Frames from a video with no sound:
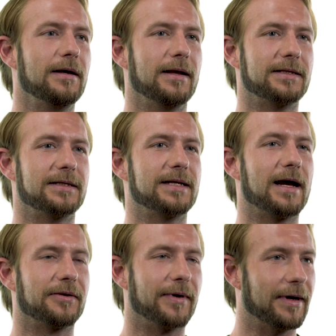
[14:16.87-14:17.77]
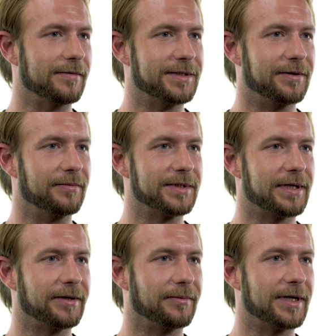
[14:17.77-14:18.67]
That's exactly what I was doing was
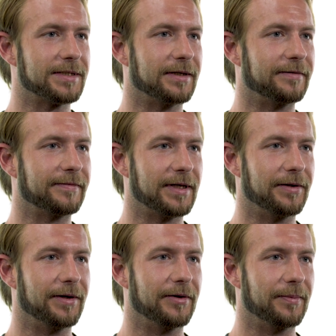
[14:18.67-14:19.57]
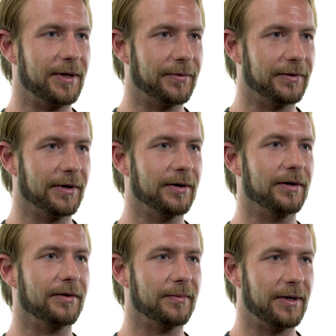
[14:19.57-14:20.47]
killing myself, killing other people, hurting
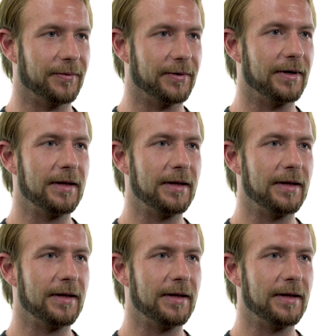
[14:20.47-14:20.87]
other people